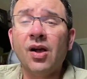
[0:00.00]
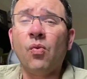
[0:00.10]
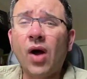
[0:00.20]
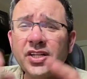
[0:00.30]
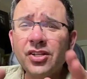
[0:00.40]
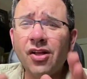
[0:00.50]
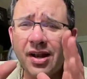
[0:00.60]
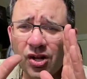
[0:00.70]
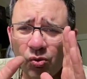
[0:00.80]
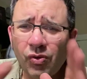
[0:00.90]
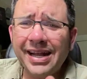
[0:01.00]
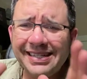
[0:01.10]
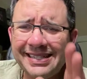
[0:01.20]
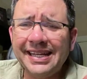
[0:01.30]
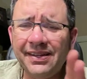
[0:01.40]
Watch a lot of
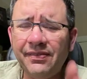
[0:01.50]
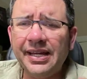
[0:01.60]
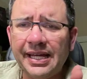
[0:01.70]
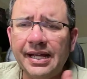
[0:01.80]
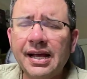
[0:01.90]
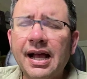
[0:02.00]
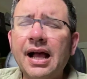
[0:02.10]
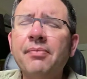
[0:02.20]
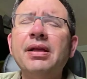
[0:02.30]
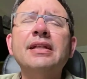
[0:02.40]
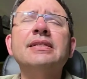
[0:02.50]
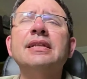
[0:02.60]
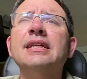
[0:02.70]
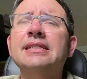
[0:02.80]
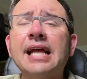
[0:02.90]
great TV. It's
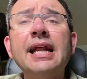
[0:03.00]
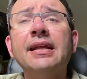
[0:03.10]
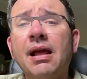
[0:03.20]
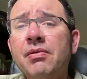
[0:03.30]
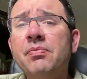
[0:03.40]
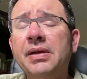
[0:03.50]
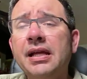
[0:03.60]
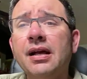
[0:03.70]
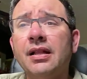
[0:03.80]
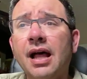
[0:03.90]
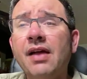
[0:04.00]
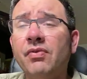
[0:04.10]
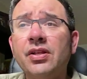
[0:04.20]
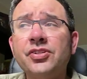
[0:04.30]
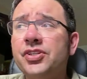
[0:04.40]
an exciting time to be alive,
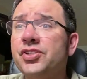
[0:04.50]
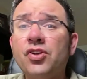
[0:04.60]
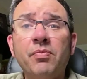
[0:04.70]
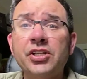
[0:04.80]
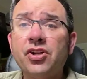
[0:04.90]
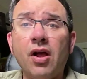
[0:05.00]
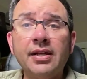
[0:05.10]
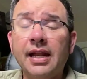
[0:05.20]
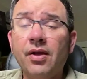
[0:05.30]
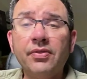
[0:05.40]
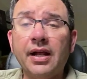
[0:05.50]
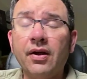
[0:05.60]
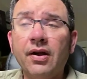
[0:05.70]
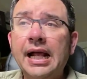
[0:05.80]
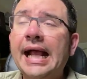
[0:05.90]
where there's just so much content out there.